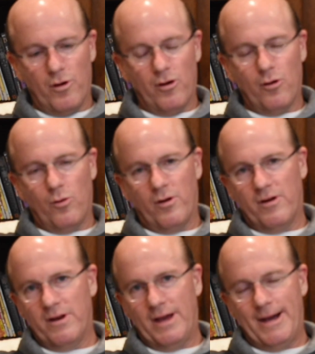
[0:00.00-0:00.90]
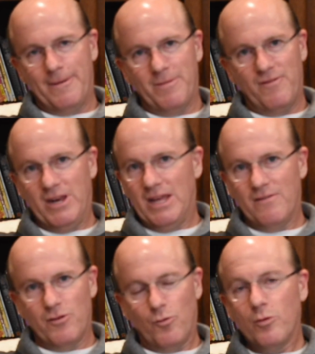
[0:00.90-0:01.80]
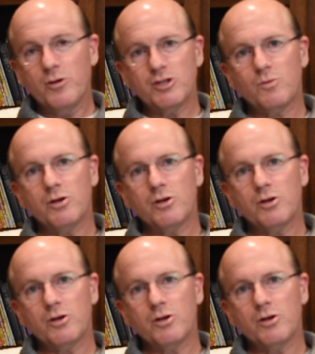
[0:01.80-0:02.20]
were, or if any of the rumors